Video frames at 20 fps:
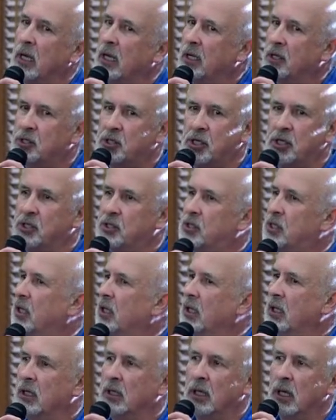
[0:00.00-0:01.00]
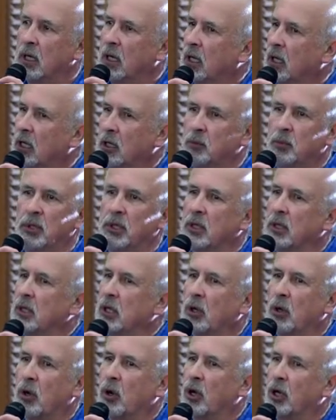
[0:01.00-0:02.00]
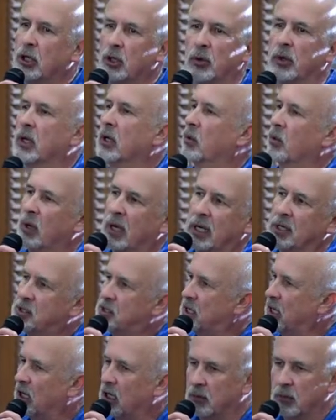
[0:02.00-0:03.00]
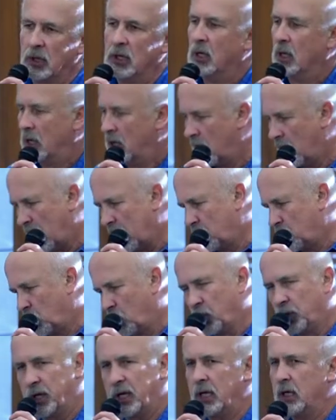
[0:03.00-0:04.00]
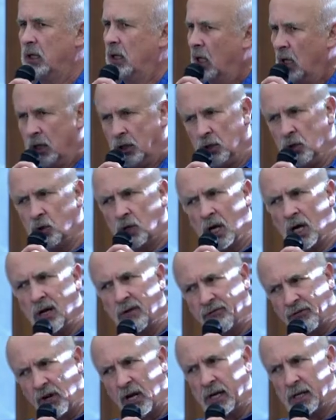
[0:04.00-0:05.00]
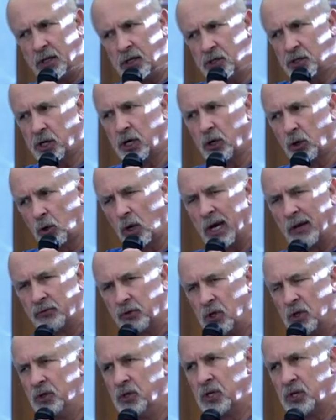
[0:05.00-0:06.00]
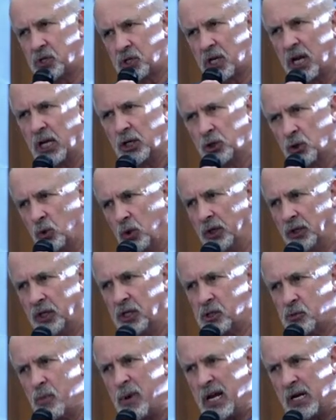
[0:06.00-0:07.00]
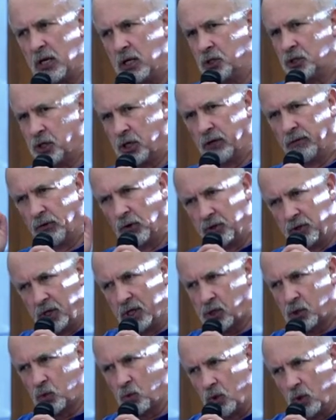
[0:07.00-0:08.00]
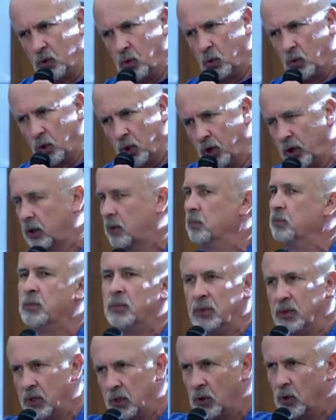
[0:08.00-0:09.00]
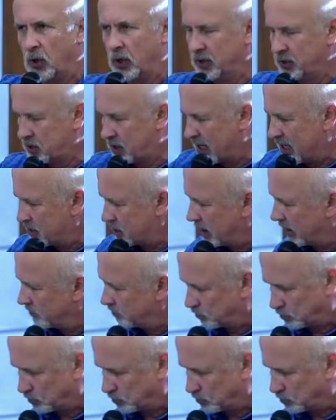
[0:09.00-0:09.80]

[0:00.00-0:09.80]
And she'd say, he'd, he'd be in there arguing, and Red's telling me, and I told Eddie, you can't fly these aircraft on this schedule at this maintenance interval. This won't work, you know, all this kind of stuff.